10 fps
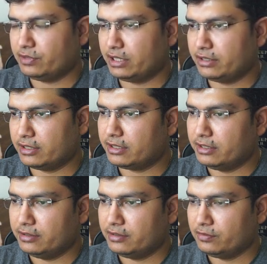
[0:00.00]
one
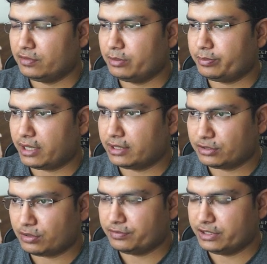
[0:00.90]
run, one
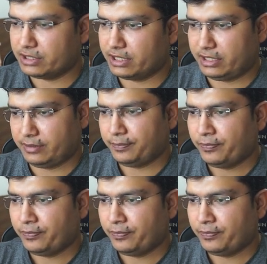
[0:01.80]
pass of this array.